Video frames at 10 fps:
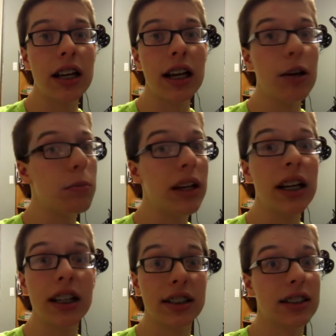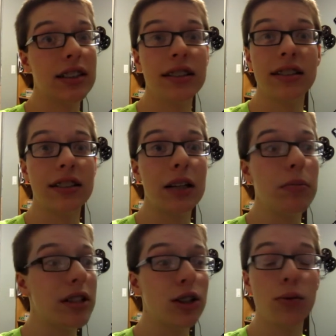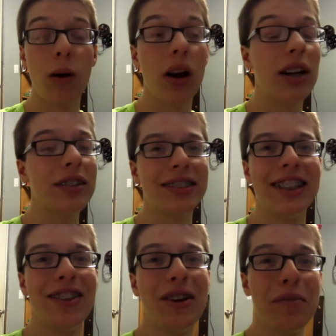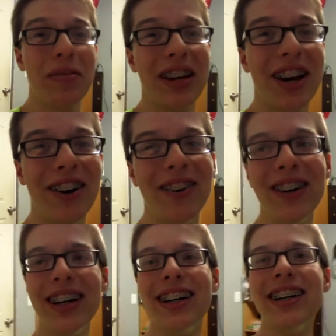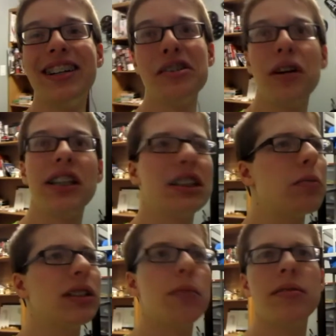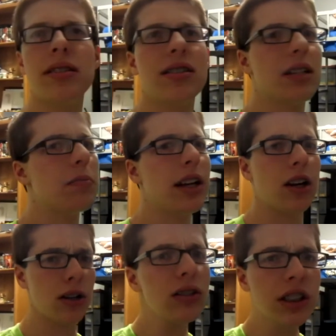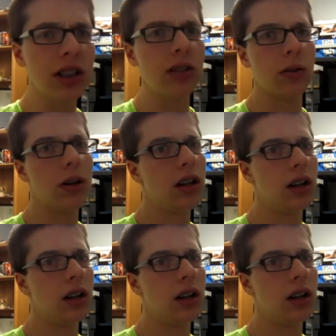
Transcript: he'd be cussing, he'd be swearing at C-3PO. In some of those episodes, I'm like, R2.